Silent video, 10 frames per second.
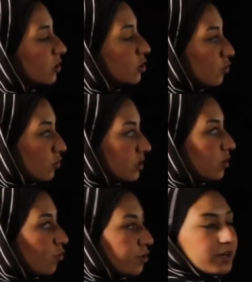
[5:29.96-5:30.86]
choose
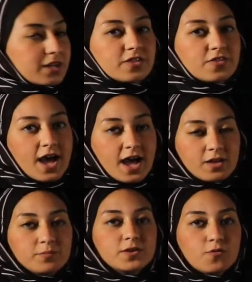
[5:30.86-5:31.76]
the word
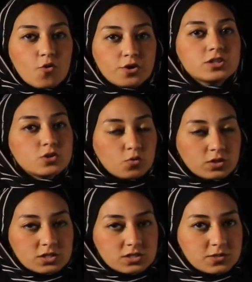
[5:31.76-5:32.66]
the before
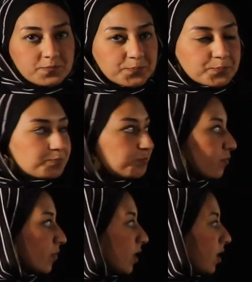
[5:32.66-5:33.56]
tallest.
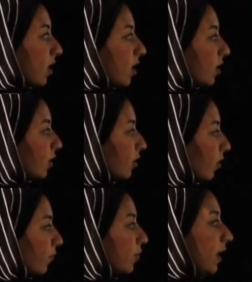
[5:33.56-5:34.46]

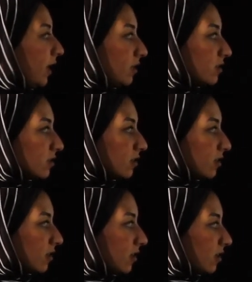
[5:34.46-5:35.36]
Number eight.
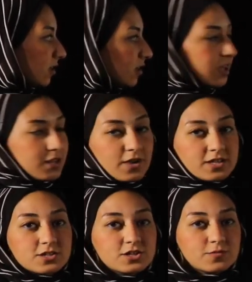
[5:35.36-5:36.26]
Can you
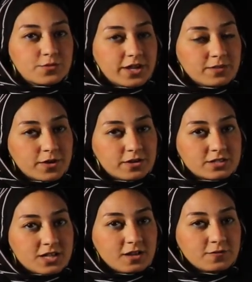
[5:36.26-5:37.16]
answer number eight by
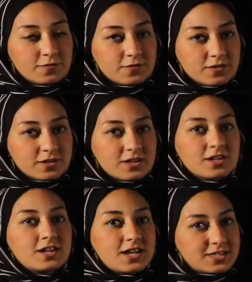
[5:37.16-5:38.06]
yourself?
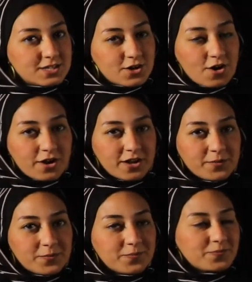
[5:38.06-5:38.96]
Let's
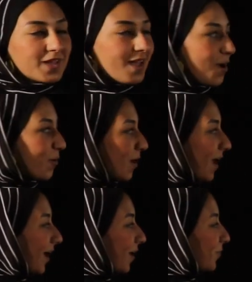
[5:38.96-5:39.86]
try.
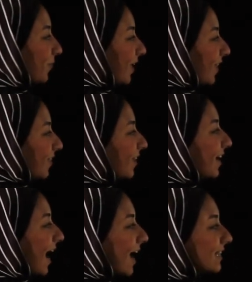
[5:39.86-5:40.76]
Okay. The
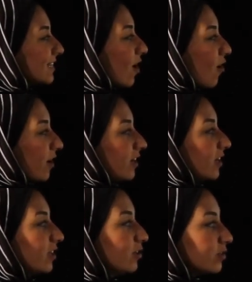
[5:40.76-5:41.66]
cats are the
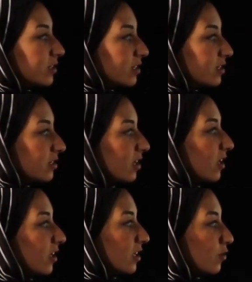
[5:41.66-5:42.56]
cutest,
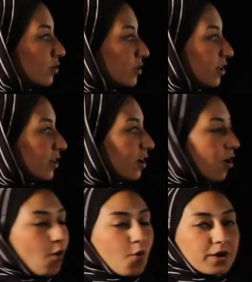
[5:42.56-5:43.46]
cuter,
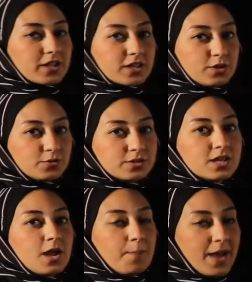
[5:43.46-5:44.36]
or
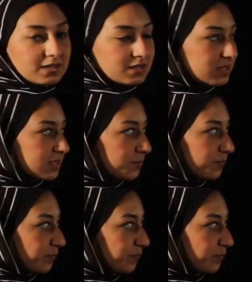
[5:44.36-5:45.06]
cute pets.